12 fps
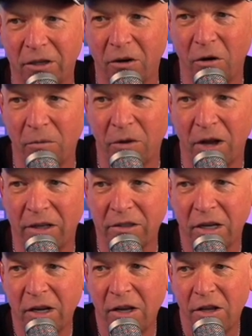home loss.
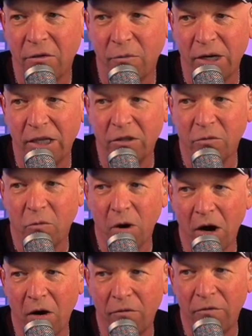Three and
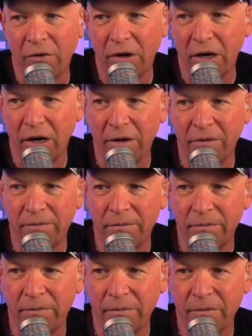twelve uh,
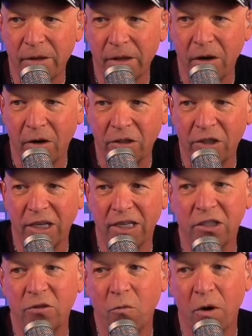are
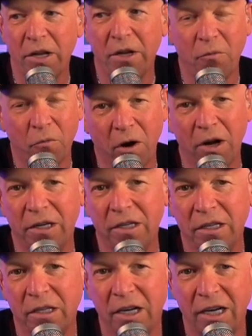six twenty and one
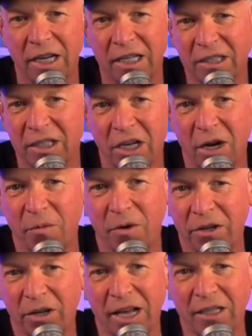against the number
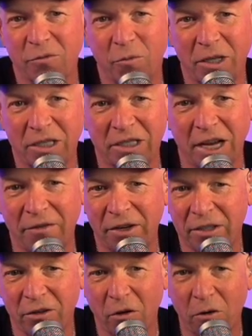in the last twenty seven
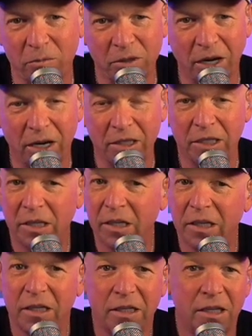as a home dog.
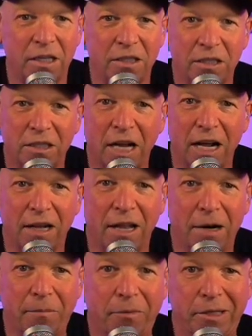Uh, just not a
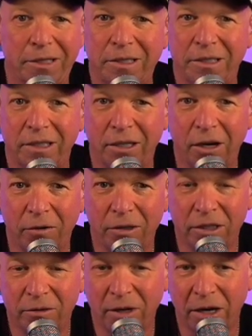lot of places to go in
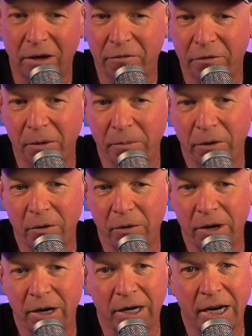this one. I'm going to flip a
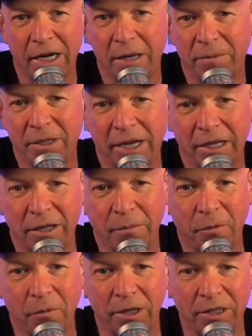coin. I'm going to end up taking the
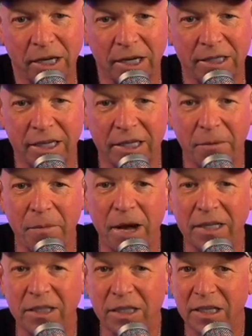points. I'm going to take the
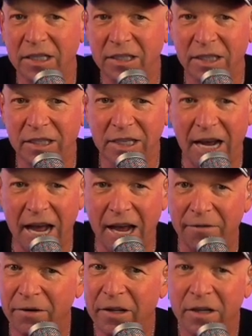Magic in the six and a half.